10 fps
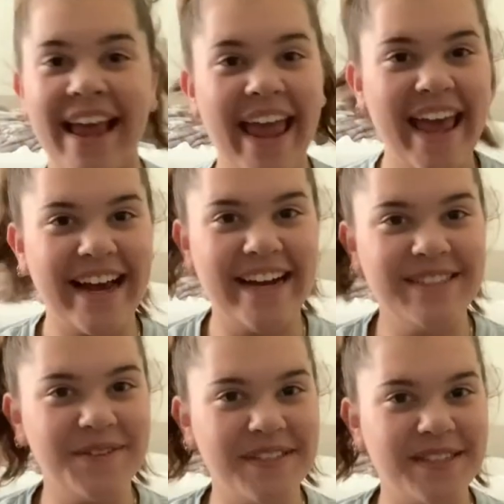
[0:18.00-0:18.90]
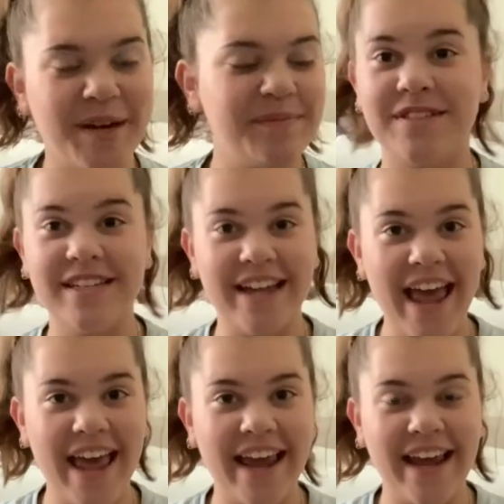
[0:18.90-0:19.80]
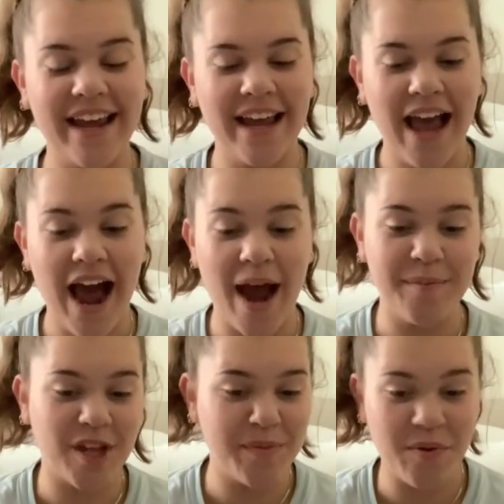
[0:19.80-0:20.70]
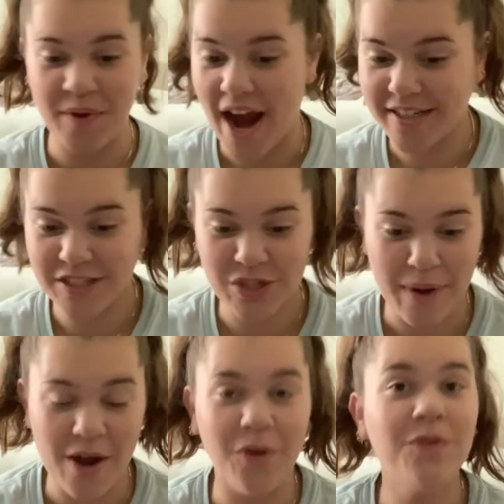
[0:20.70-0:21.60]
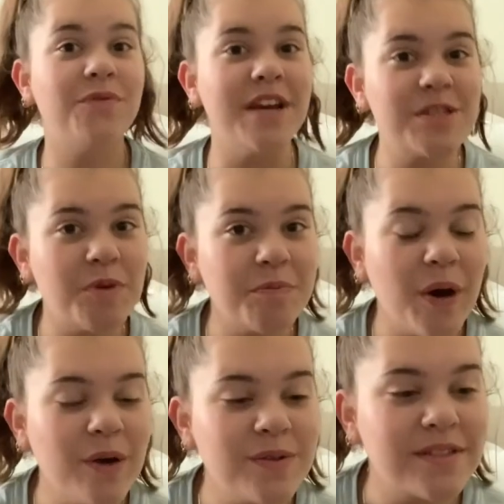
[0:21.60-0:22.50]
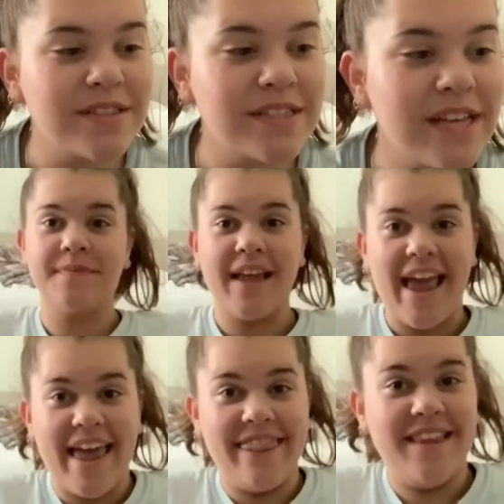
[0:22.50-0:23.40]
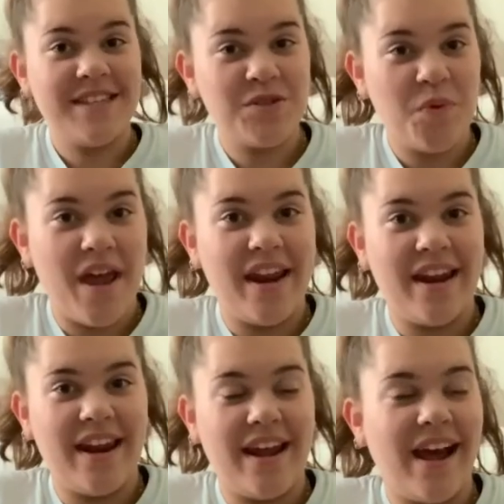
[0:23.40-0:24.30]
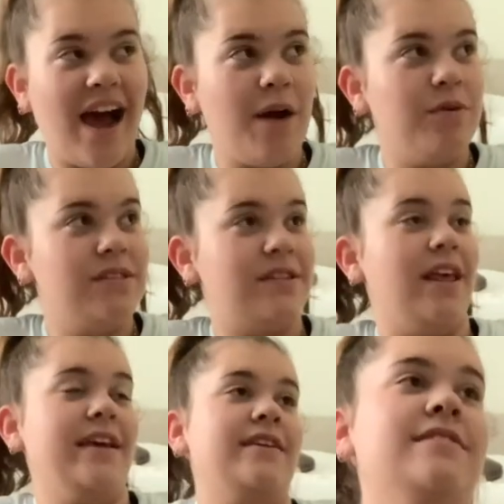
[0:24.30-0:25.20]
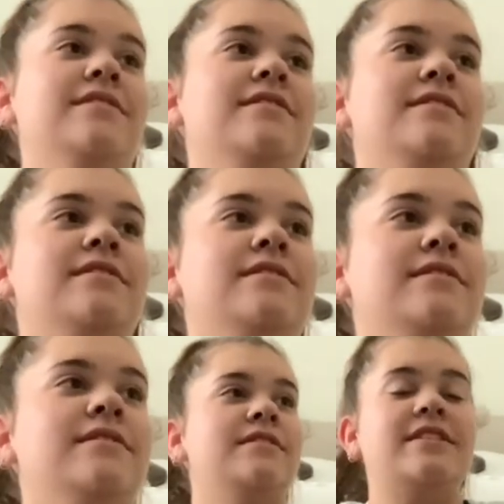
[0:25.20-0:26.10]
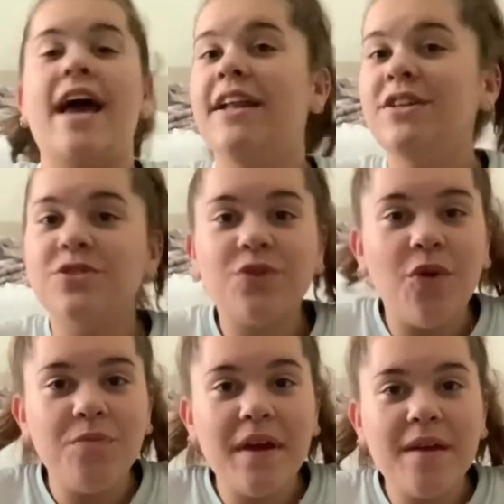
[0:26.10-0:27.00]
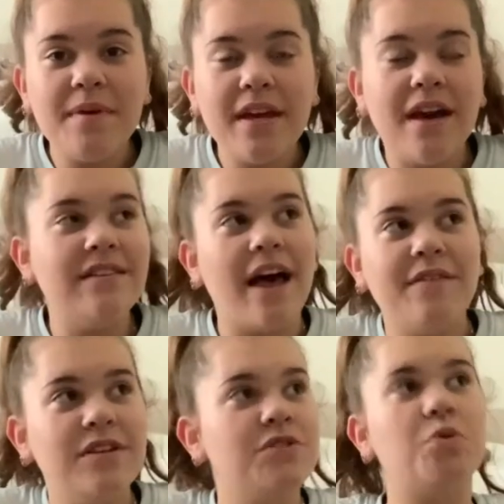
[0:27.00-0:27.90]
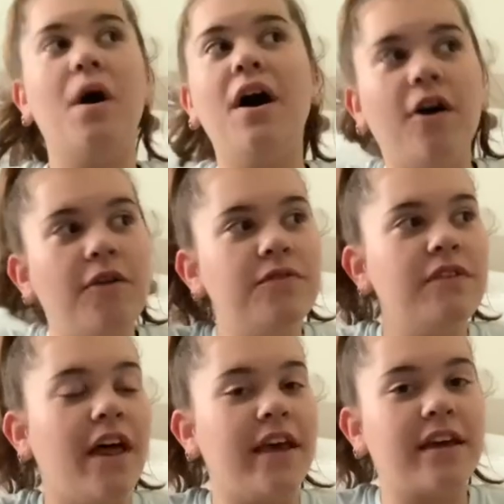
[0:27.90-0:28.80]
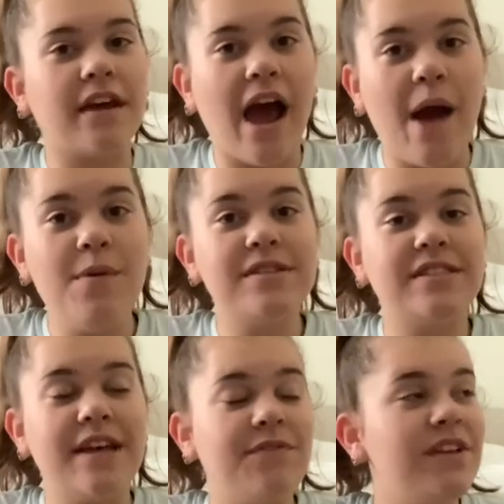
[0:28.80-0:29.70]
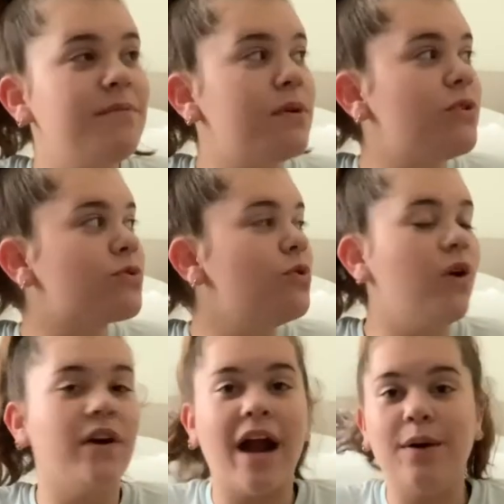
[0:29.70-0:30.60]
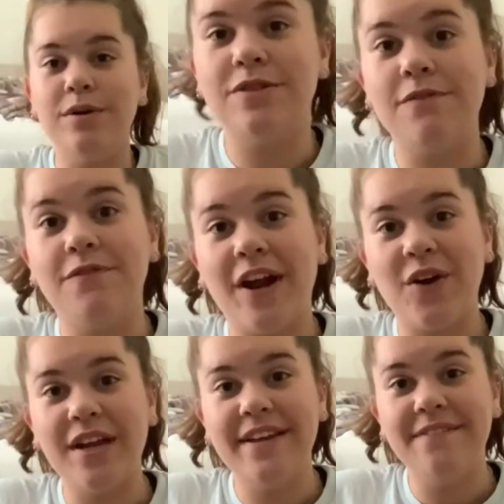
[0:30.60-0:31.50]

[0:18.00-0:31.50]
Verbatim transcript: Hey guys, what's up? Today, I'm gonna be reacting to my old Facebook posts. And this is when I was like 10 years old maybe 11 12 like i was definitely in middle school and i was very